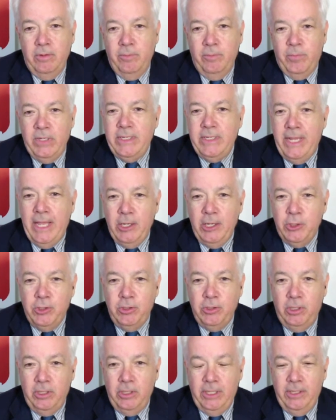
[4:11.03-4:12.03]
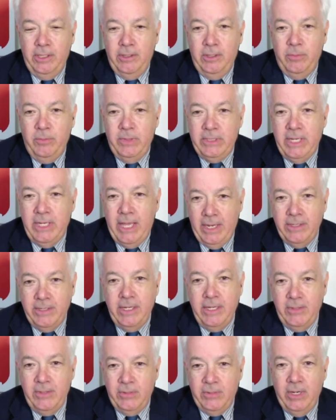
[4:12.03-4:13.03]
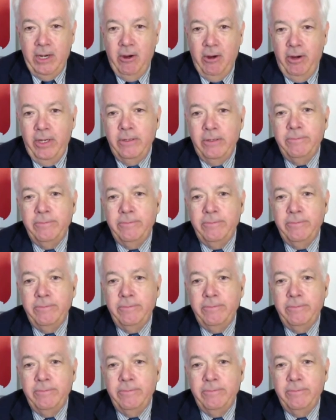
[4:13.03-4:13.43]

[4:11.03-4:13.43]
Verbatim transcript: potential in the Metates area?